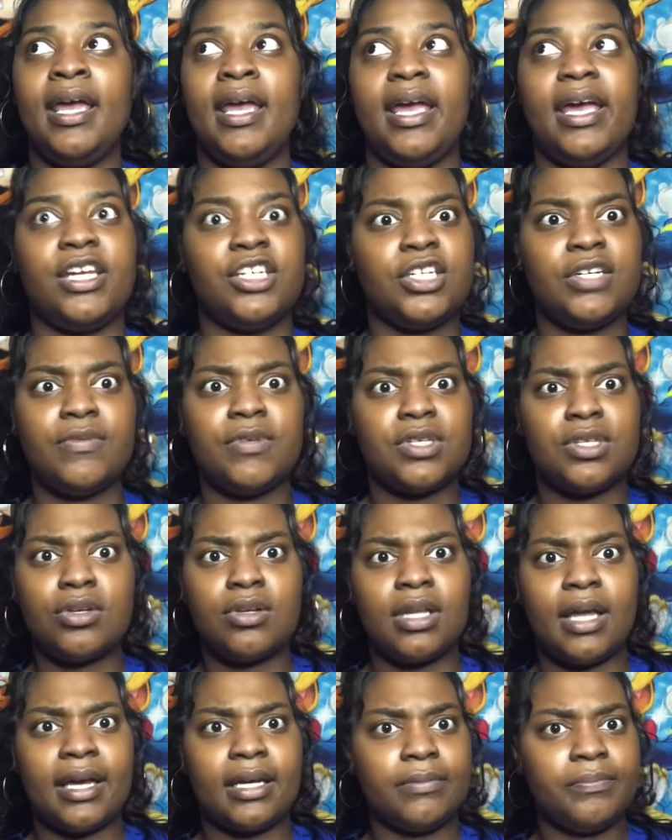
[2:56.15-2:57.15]
And she was still
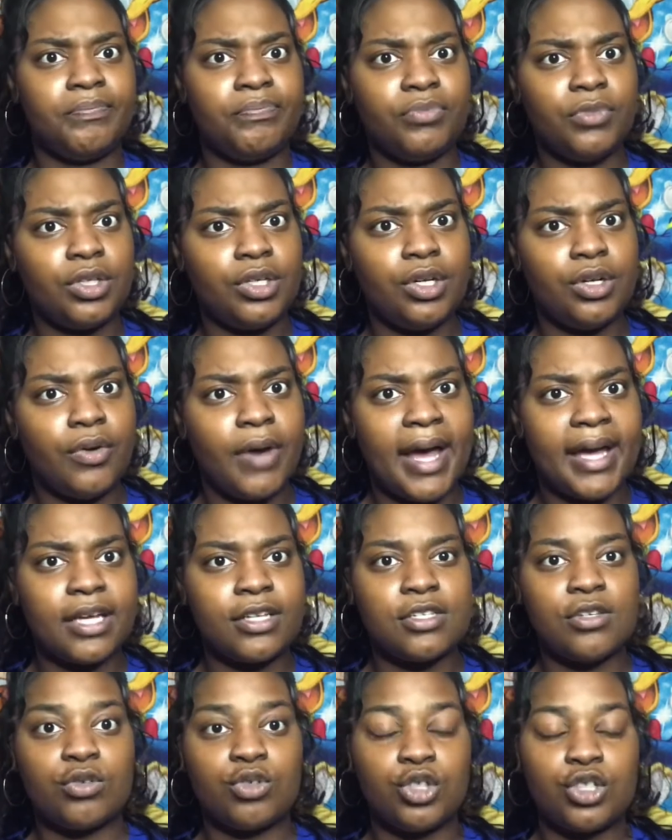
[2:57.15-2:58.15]
like, you know, acting
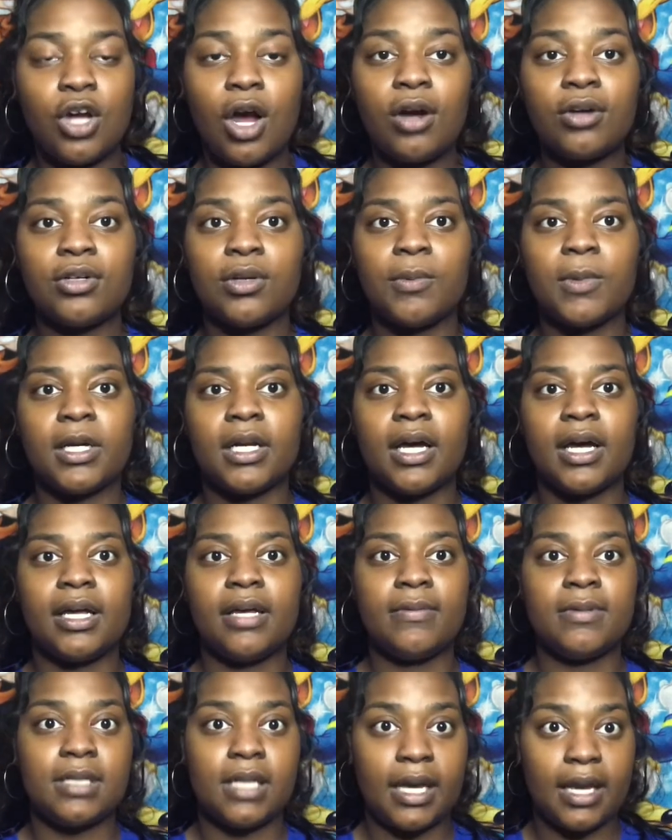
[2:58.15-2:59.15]
so shocked or whatnot. He
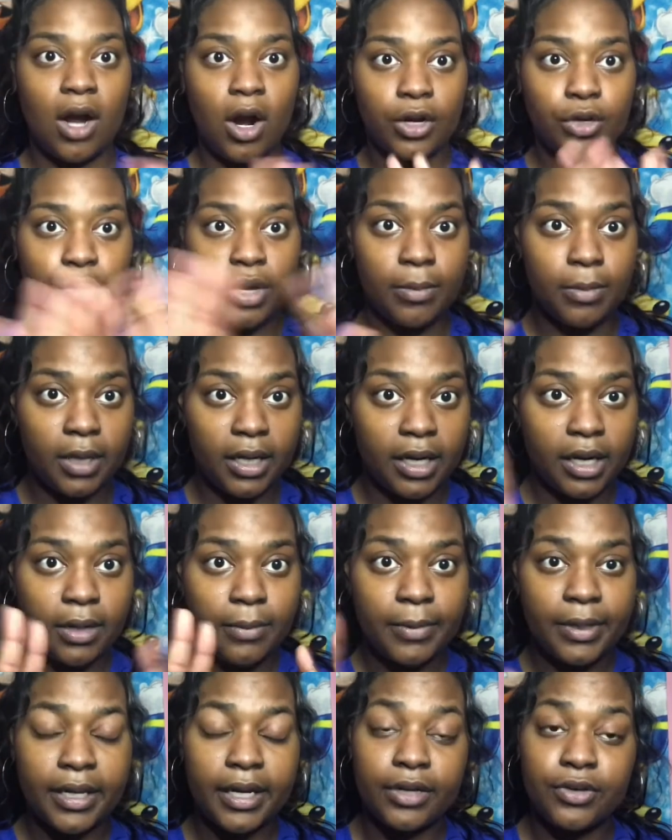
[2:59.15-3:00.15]
was like, are you able to hear
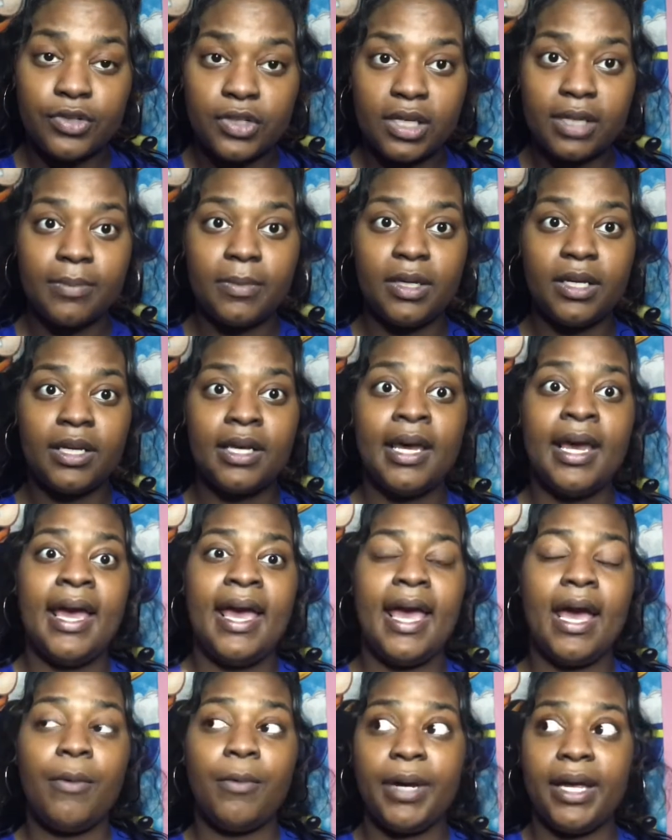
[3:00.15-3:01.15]
me? Can you see me? And we